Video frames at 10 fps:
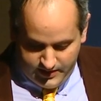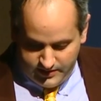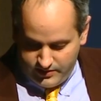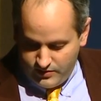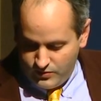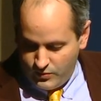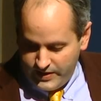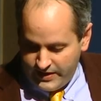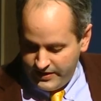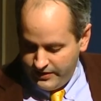So,
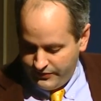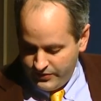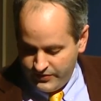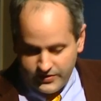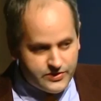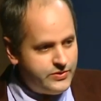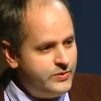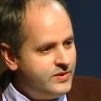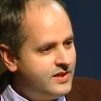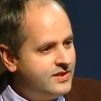without any further
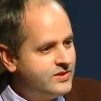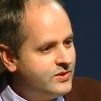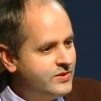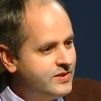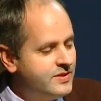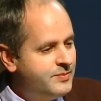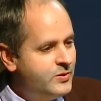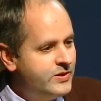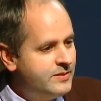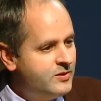ado, I'll turn the
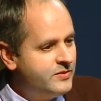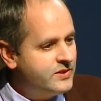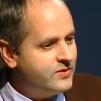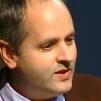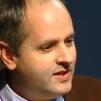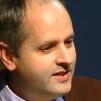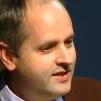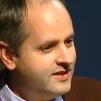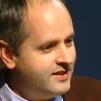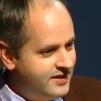podium over to
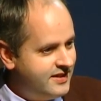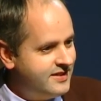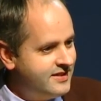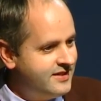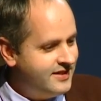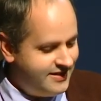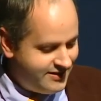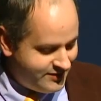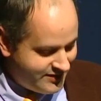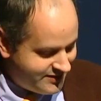Ron and
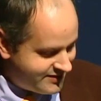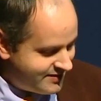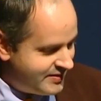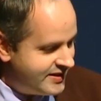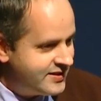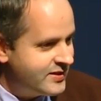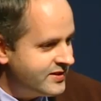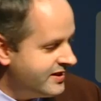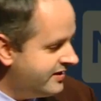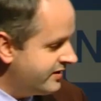hear his amazing
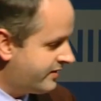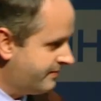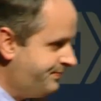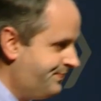studies.